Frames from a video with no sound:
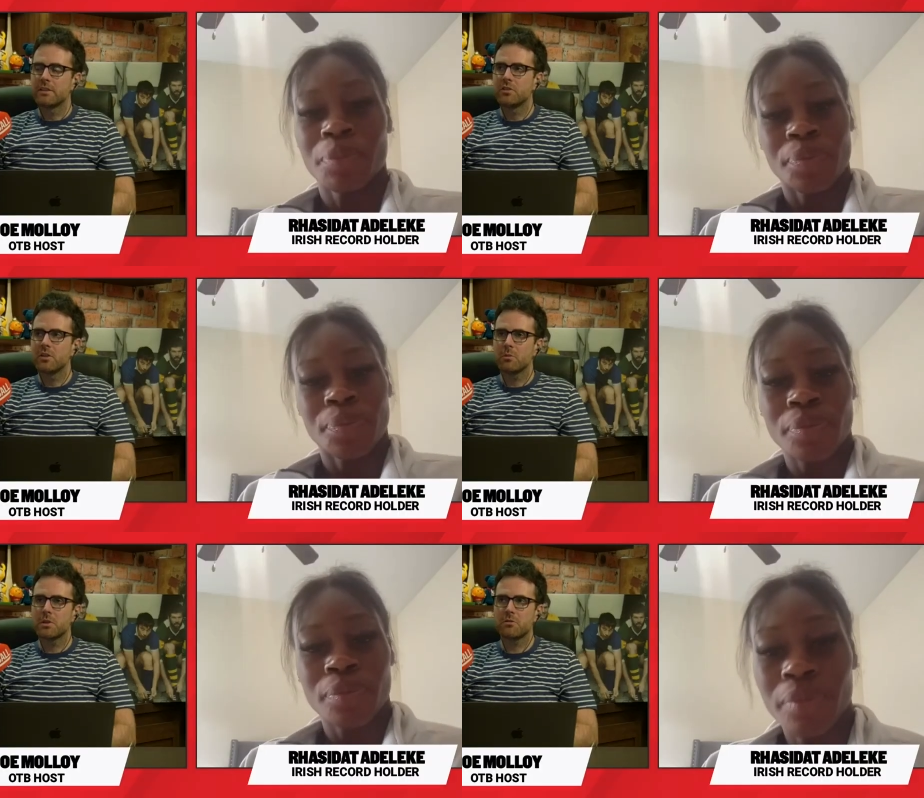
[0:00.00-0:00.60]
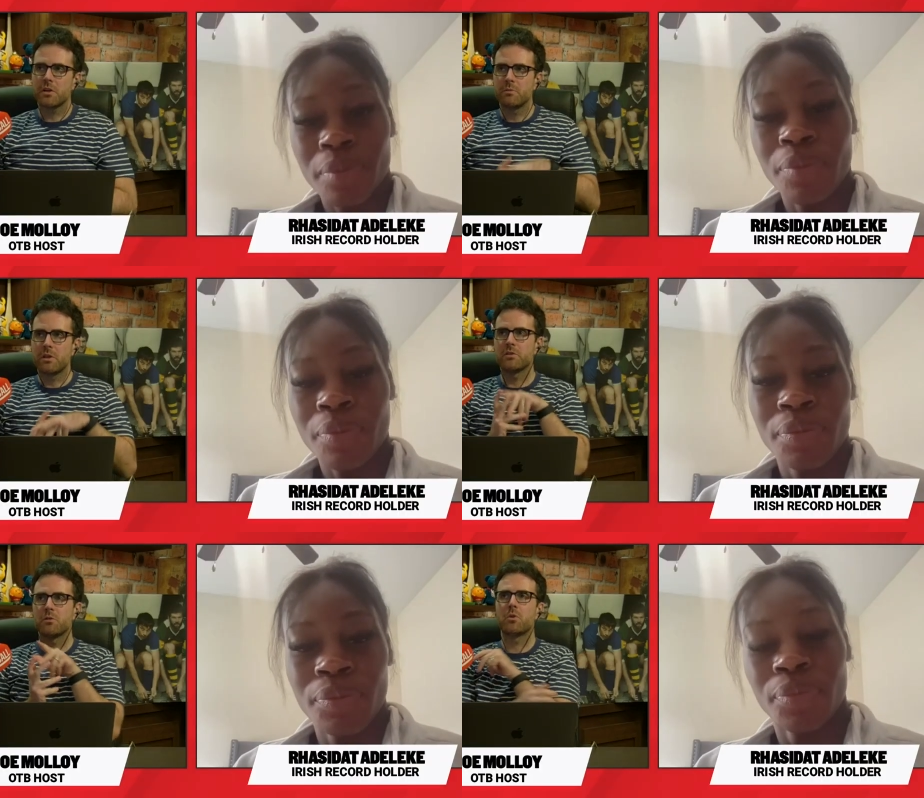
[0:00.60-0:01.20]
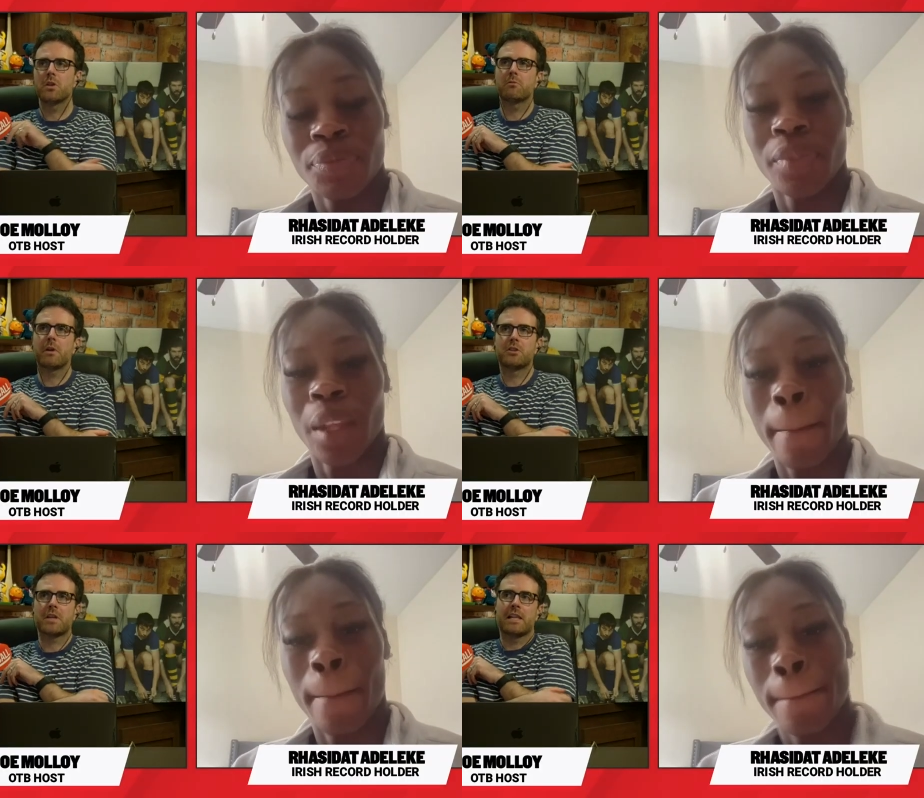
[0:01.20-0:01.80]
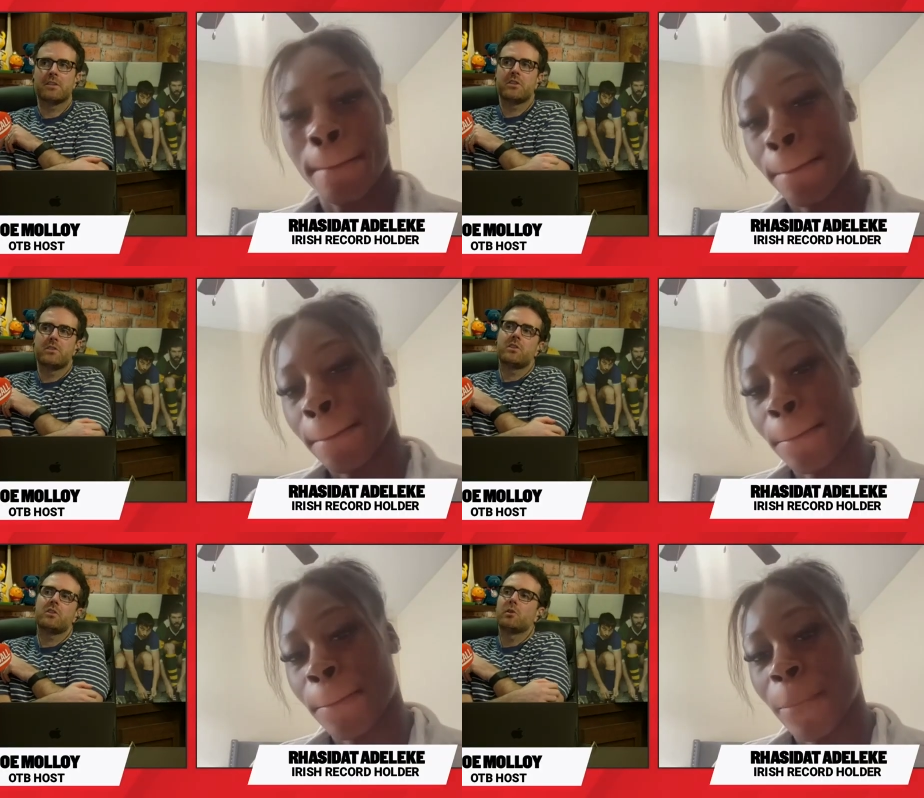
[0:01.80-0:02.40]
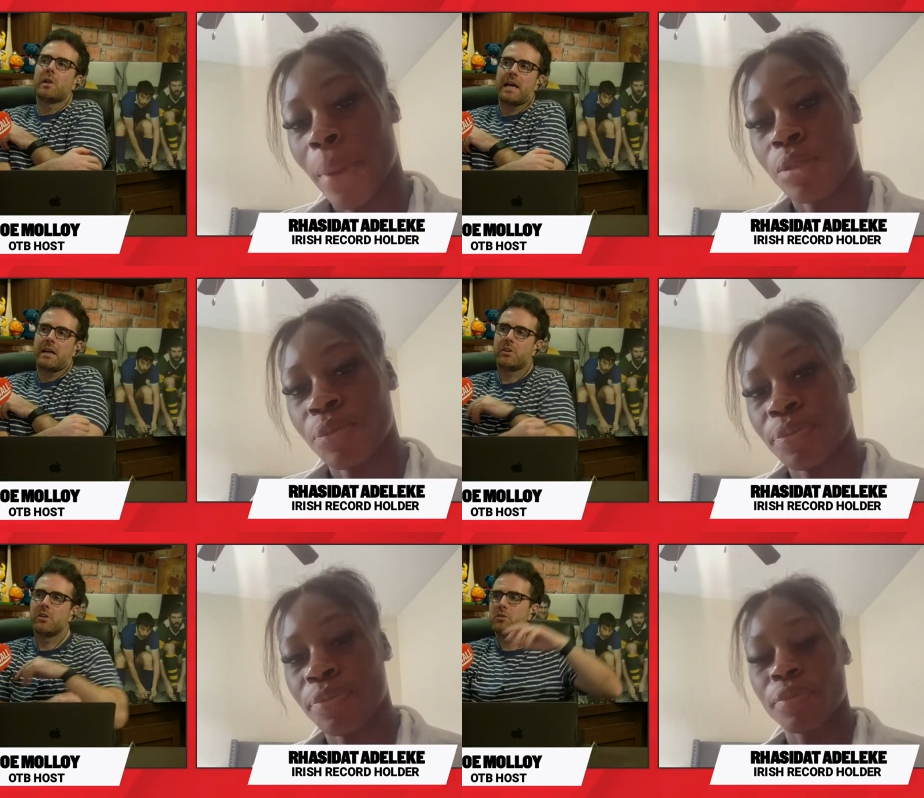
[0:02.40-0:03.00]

Speaker 1: you know what strikes me? So one of the great challenges you'll have, and you're